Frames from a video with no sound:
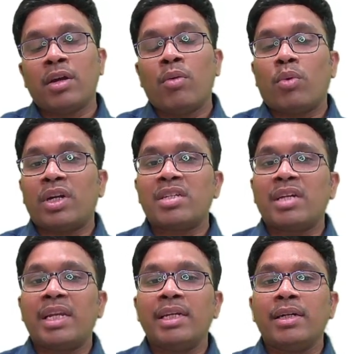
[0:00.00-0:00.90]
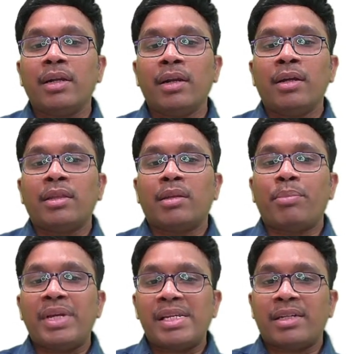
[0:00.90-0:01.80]
What is done here? The
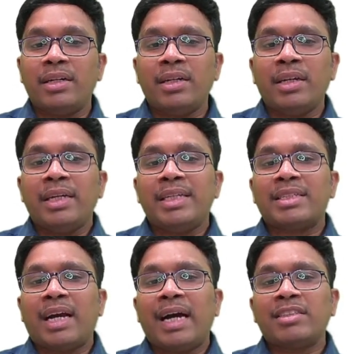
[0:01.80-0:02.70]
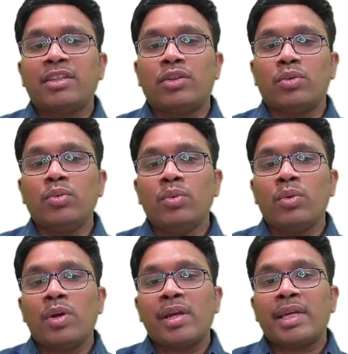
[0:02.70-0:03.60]
patient is asked to
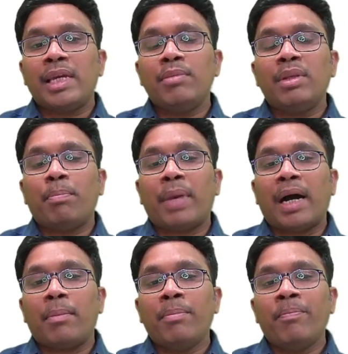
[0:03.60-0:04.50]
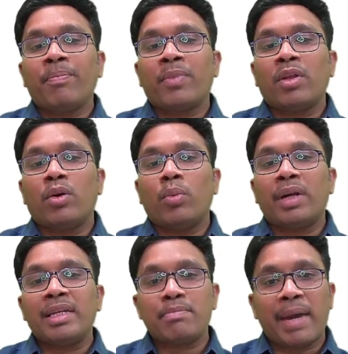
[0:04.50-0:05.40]
keep the palm over
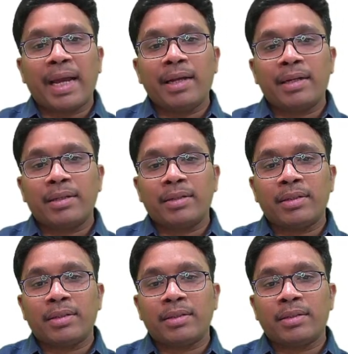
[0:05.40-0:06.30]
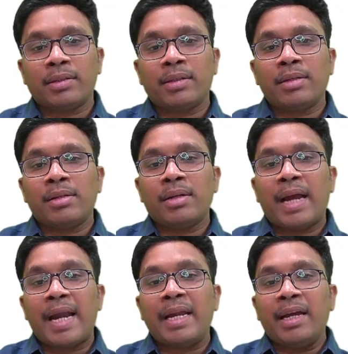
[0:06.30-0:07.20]
his back
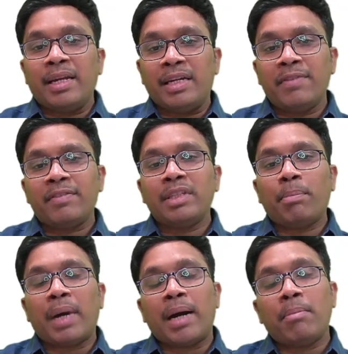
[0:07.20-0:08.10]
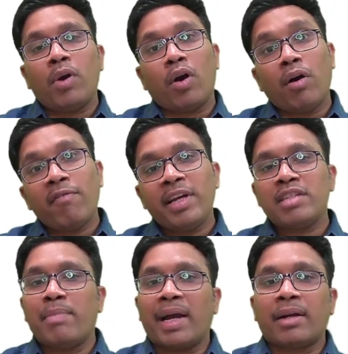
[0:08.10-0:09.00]
and lift the palm off his
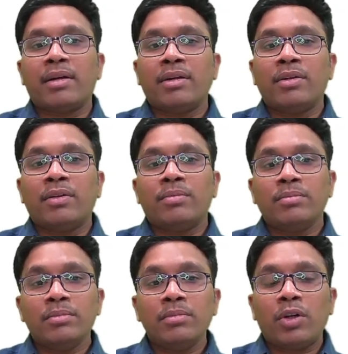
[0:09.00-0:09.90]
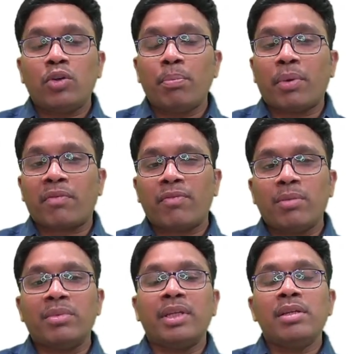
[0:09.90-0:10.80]
back. To
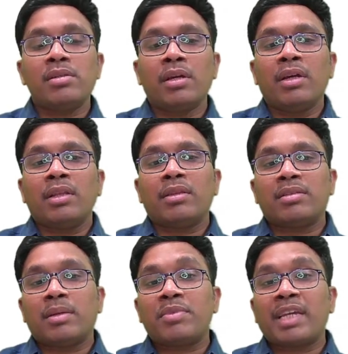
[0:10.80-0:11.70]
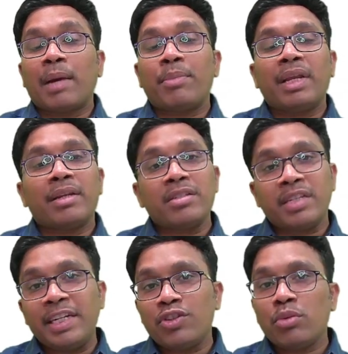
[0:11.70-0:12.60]
perform this, the subscapularis
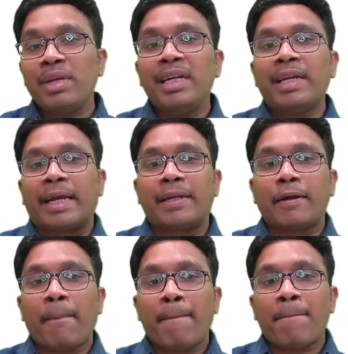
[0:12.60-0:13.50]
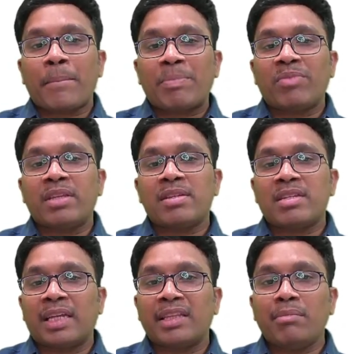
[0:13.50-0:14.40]
needs to be intact. This is
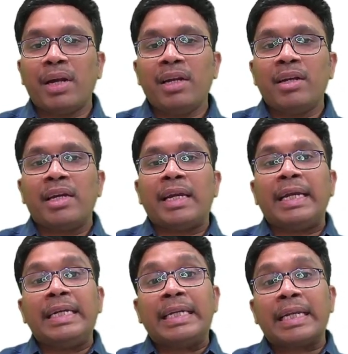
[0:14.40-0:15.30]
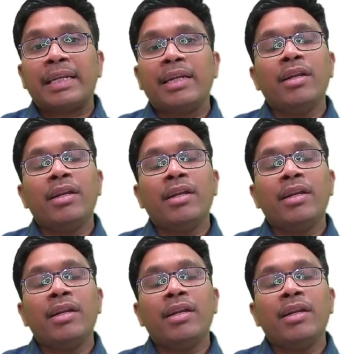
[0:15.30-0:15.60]
nothing but internal